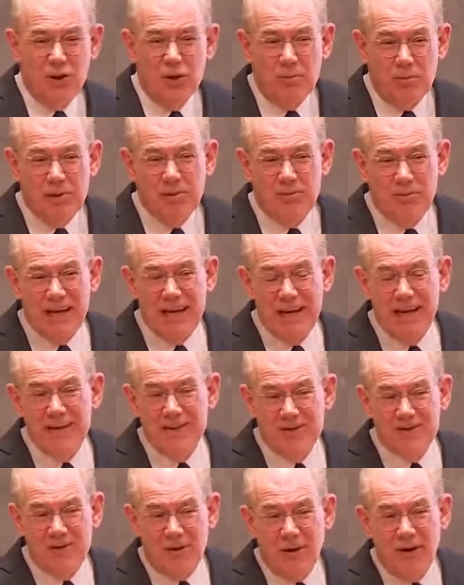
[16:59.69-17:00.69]
human
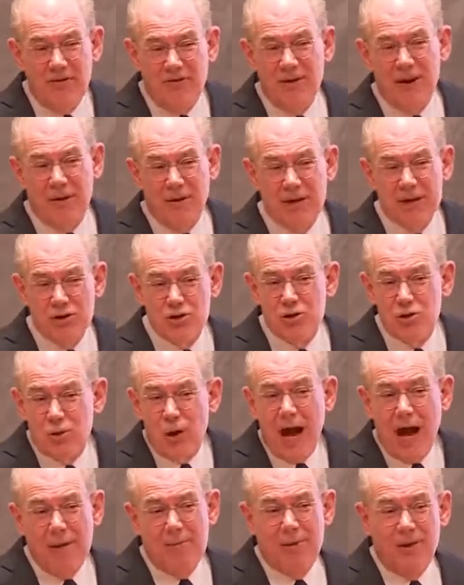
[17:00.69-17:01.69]
beings are very
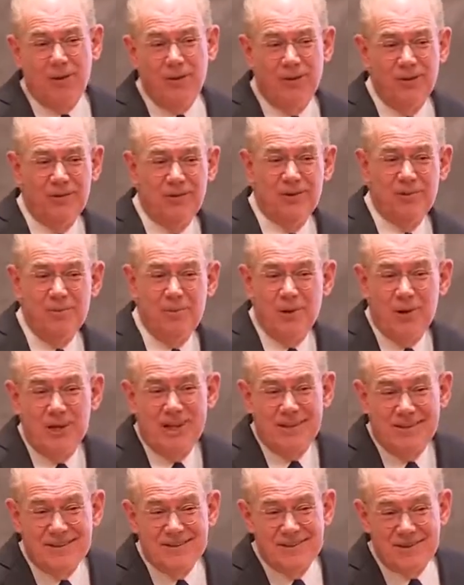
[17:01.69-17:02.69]
tribal, to put
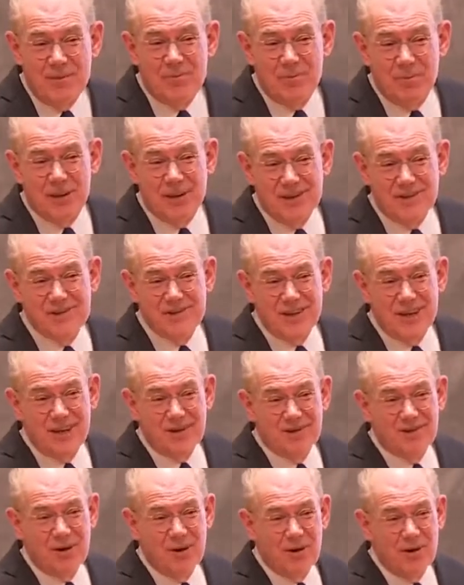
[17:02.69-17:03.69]
it in simplistic
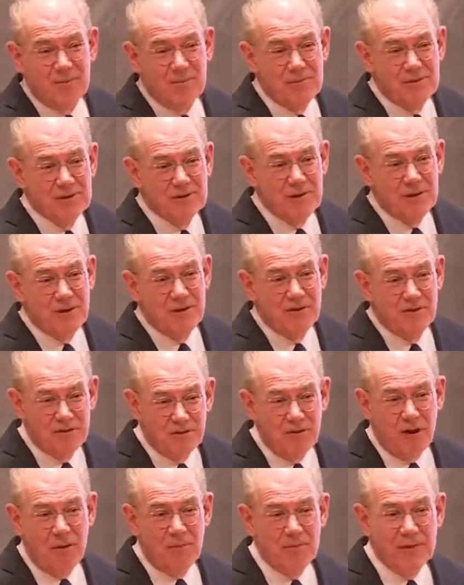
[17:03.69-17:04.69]
terms,
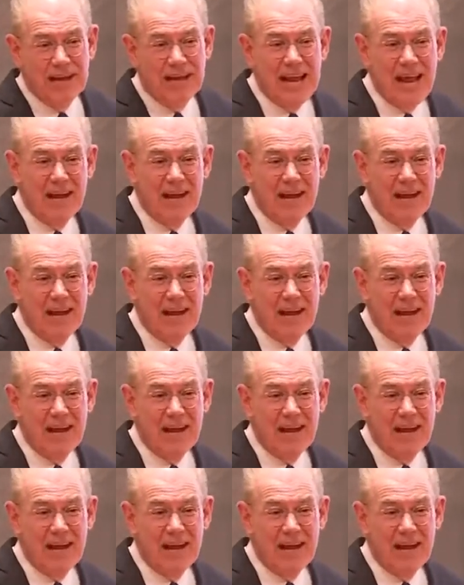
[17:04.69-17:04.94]
from the